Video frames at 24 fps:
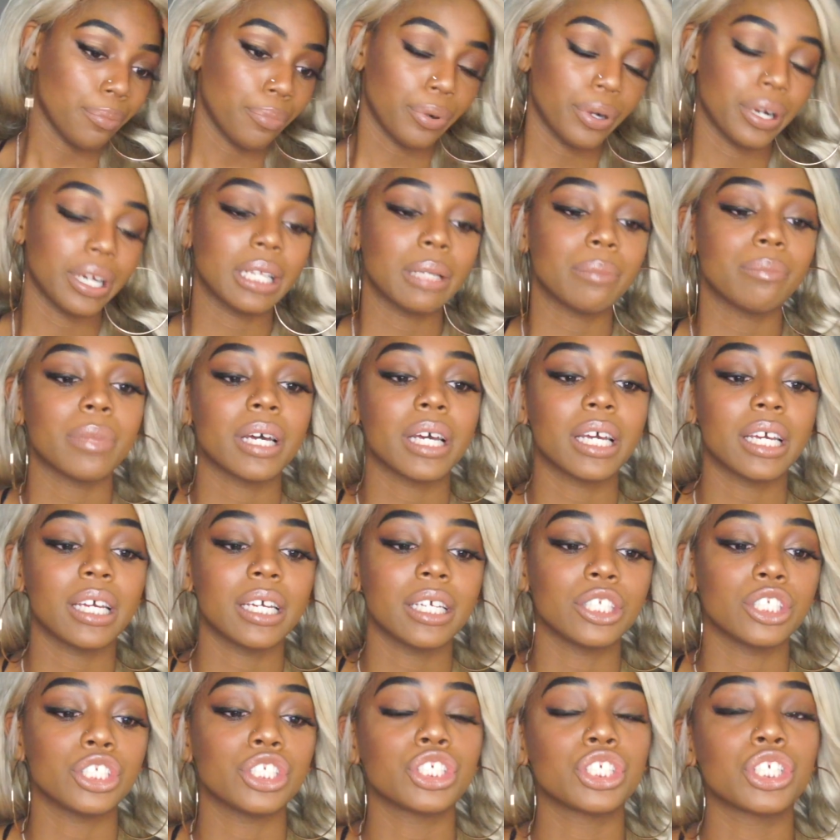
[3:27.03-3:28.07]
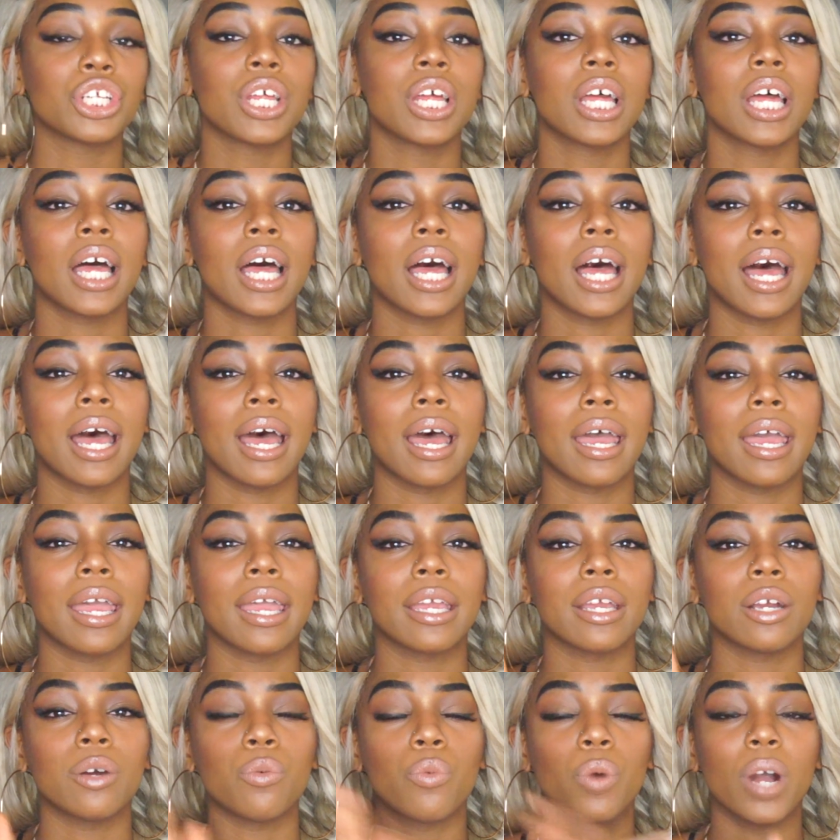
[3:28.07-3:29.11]
pretty much
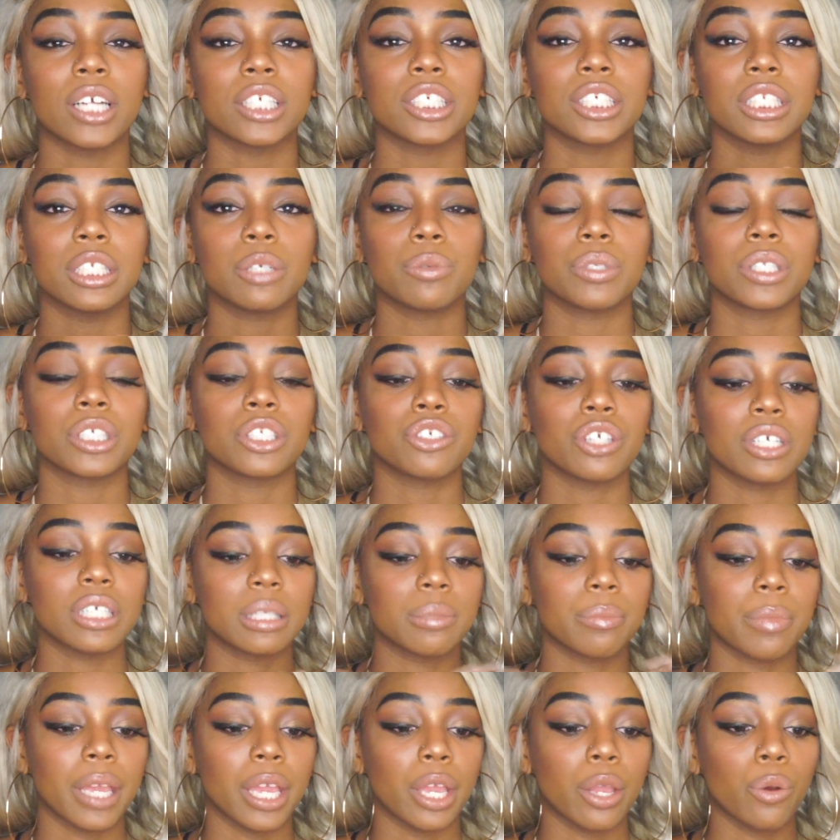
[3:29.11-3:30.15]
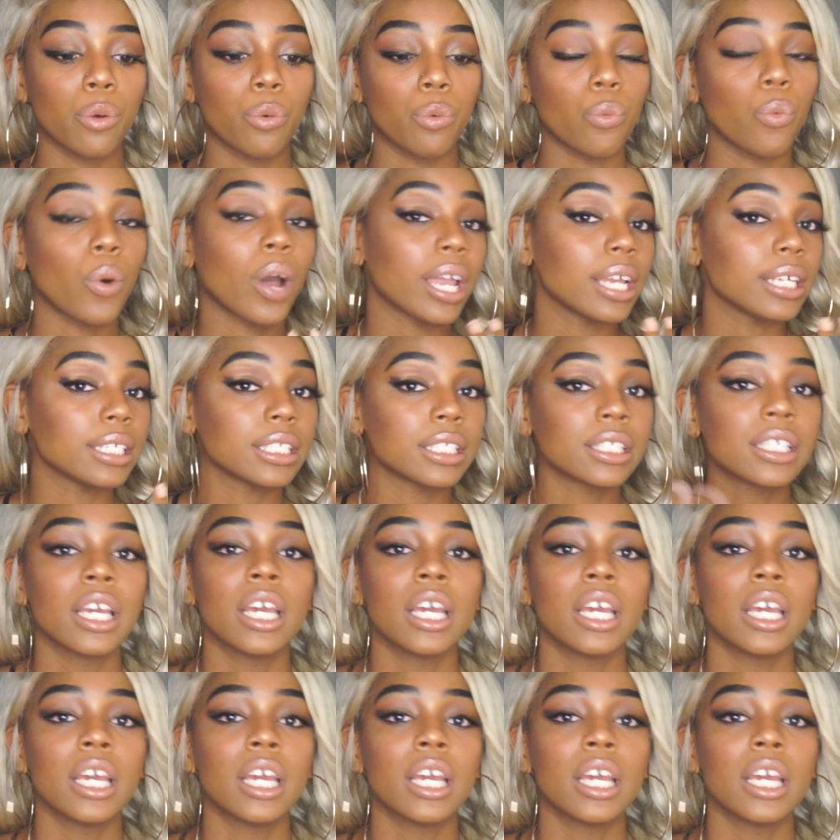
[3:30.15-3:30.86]
I washed it with the Tresemme white